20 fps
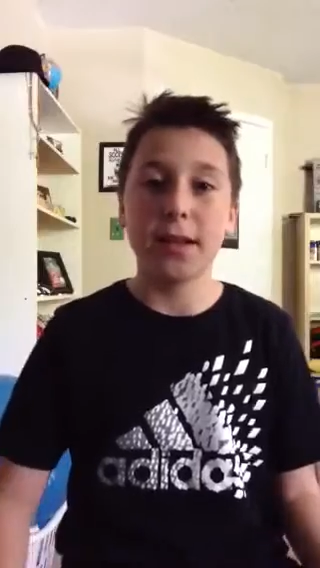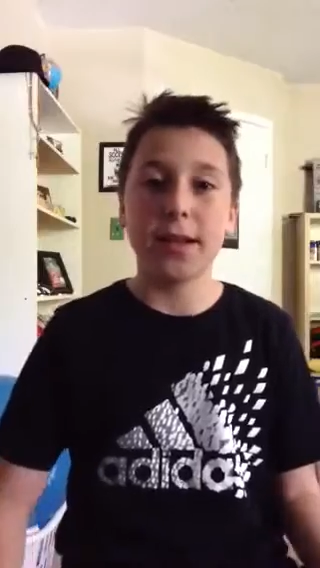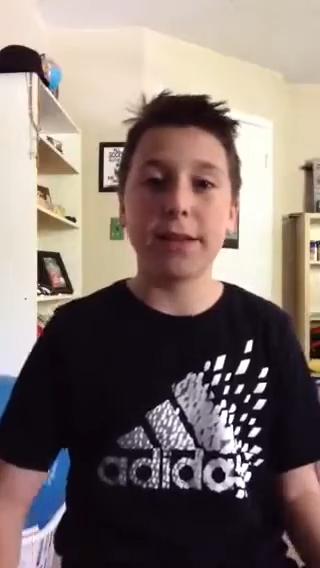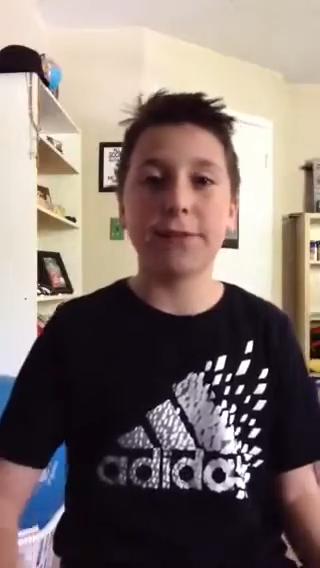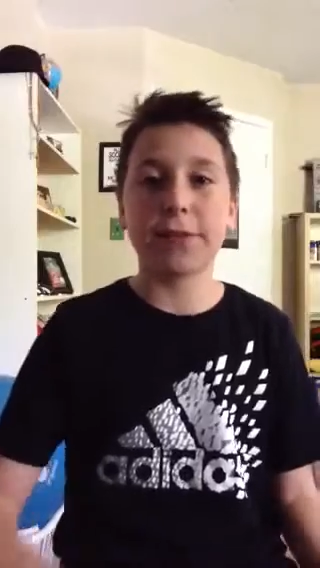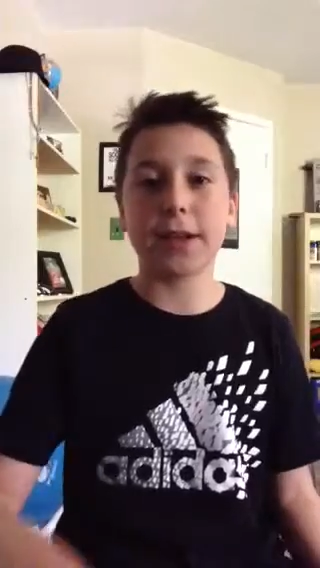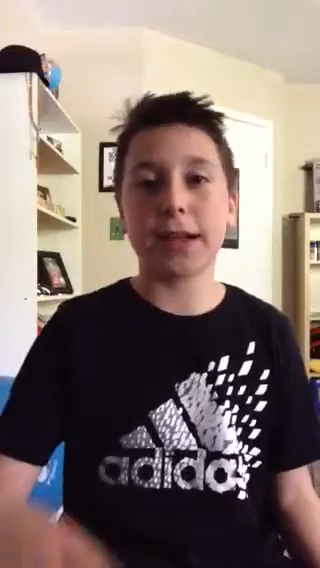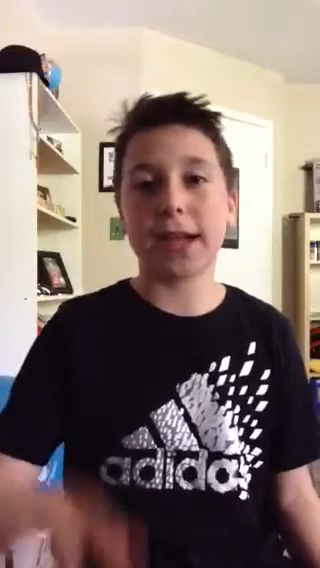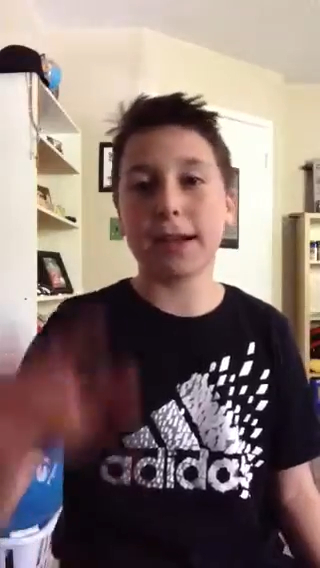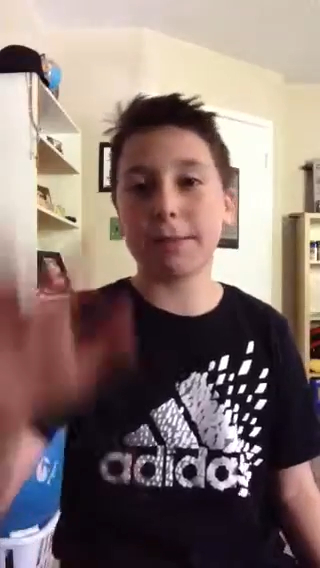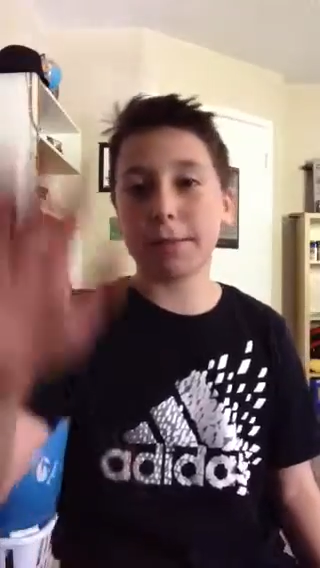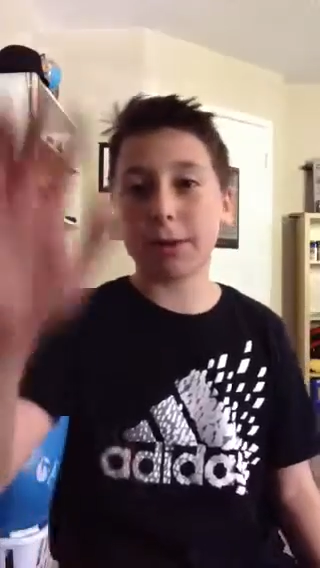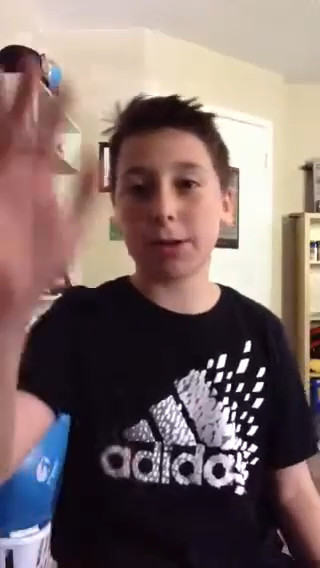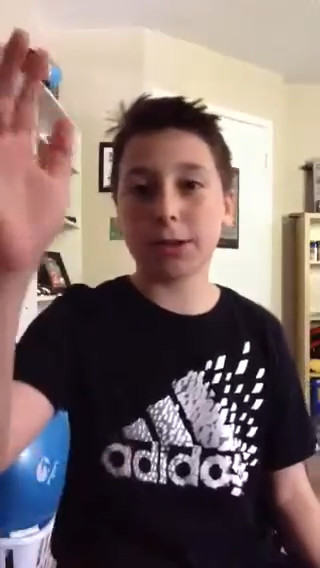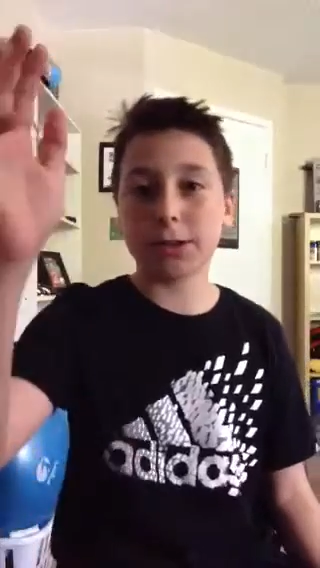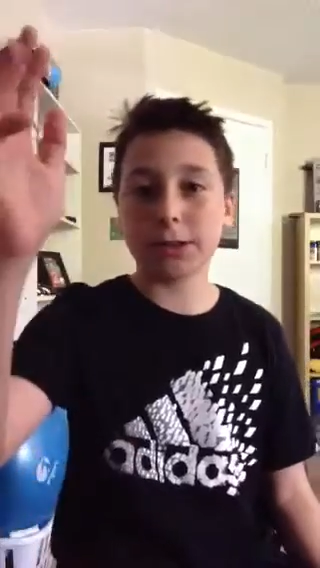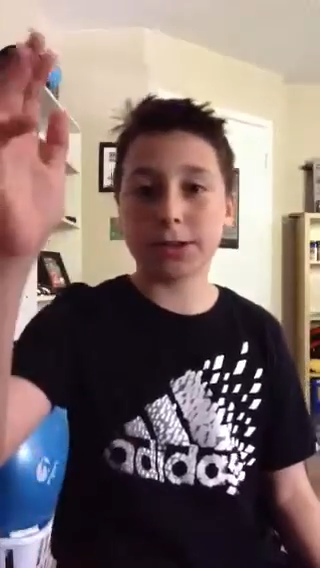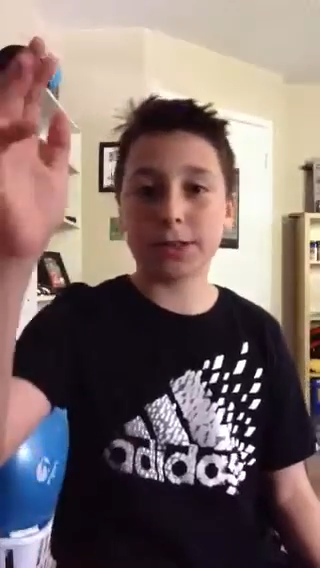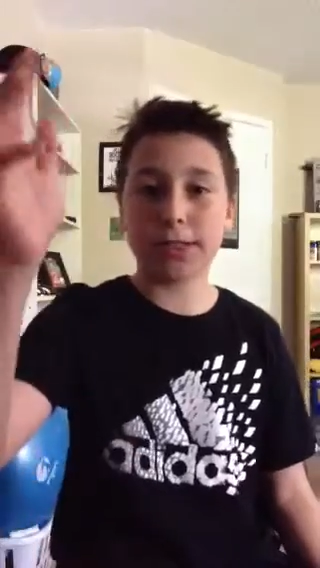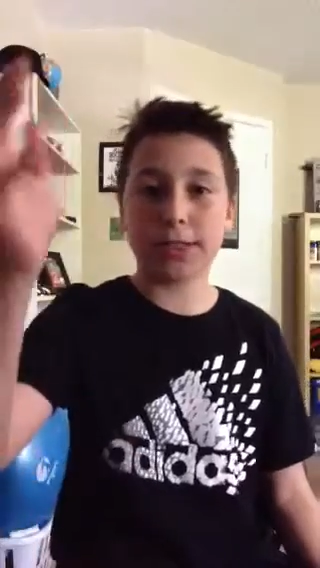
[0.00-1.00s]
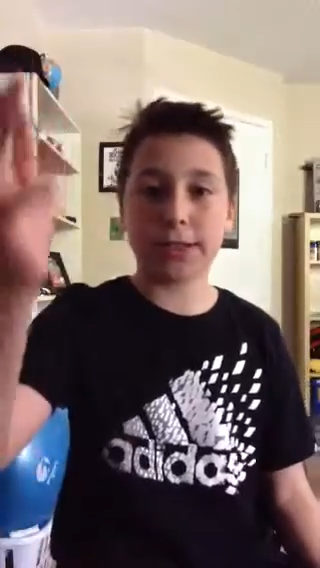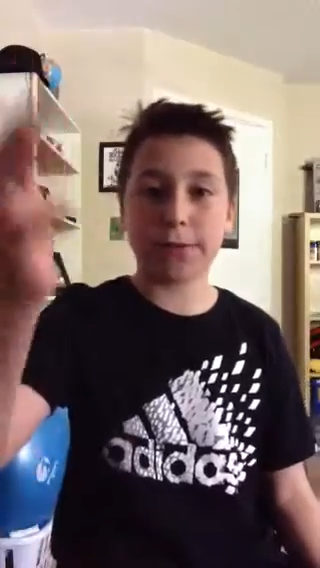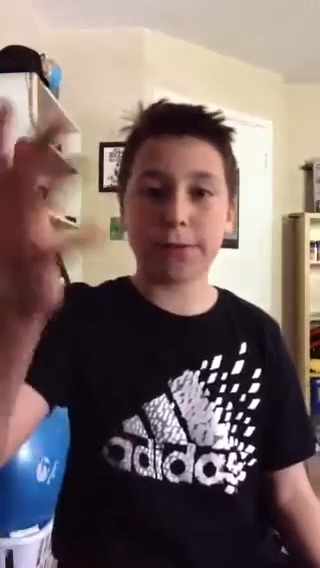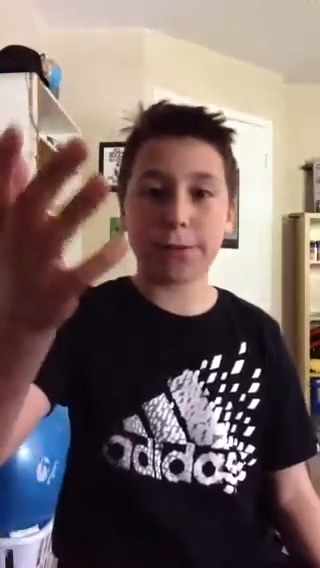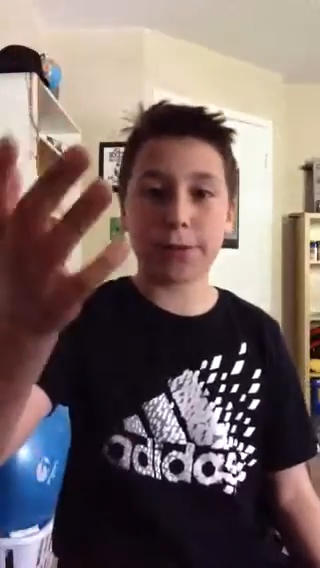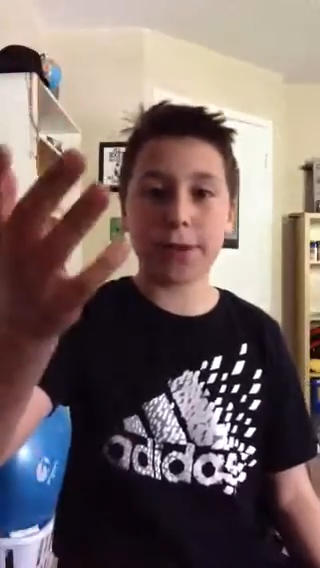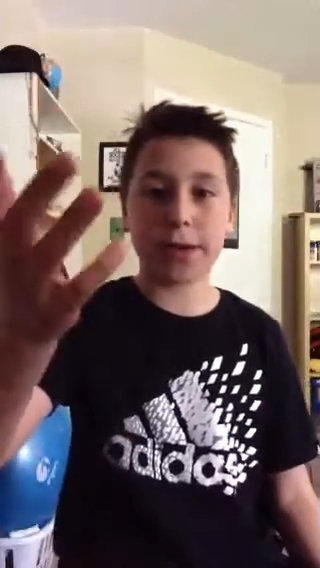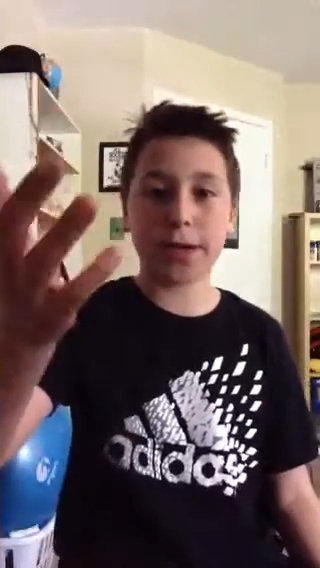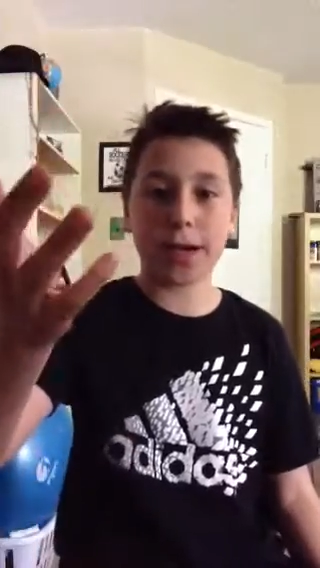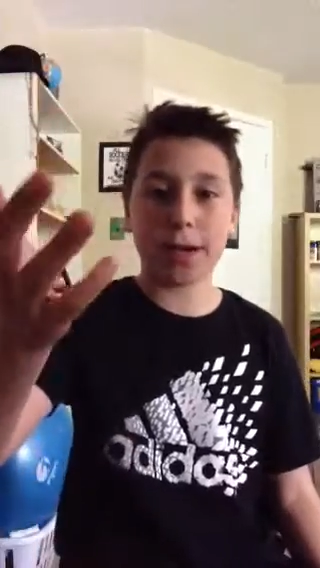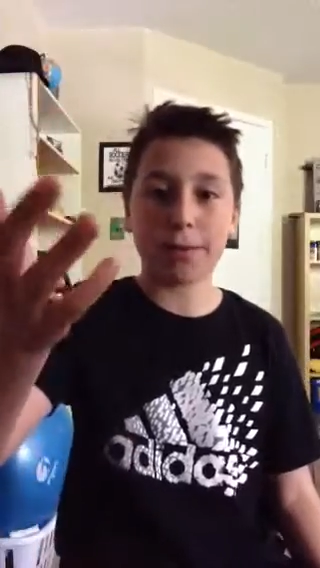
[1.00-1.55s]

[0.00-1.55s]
If the camera looks different,